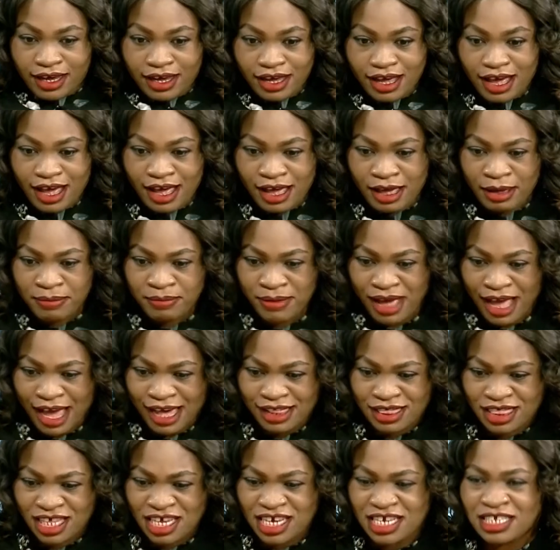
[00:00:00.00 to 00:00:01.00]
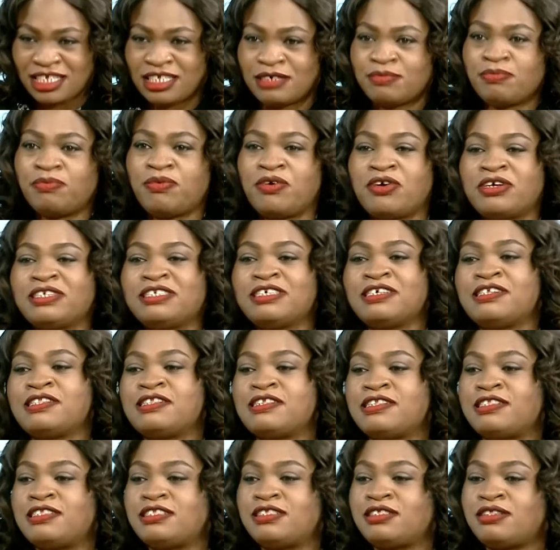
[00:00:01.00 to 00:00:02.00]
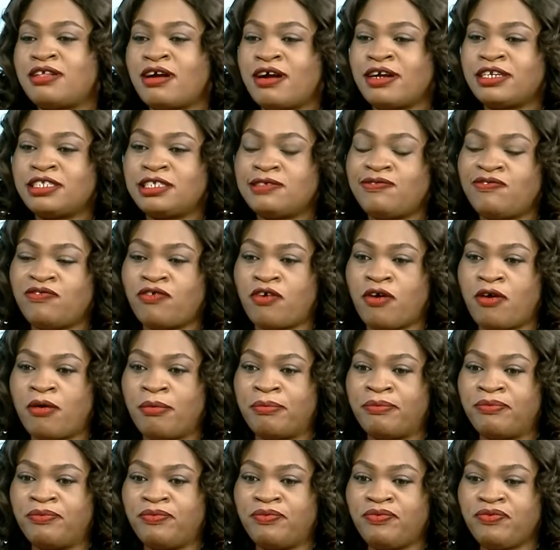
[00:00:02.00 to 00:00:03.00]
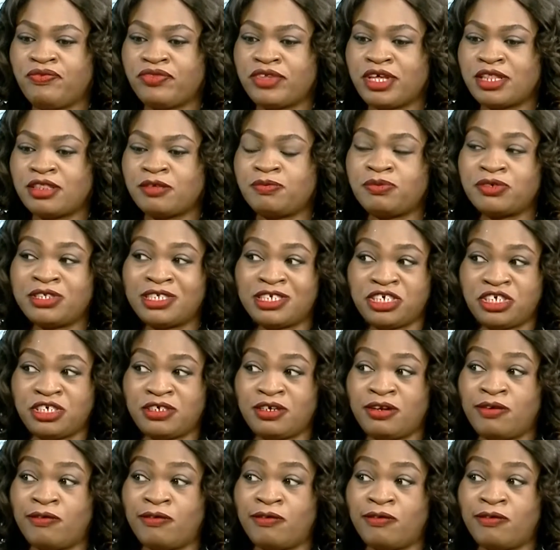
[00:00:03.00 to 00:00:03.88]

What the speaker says: I think it's important to start from the position of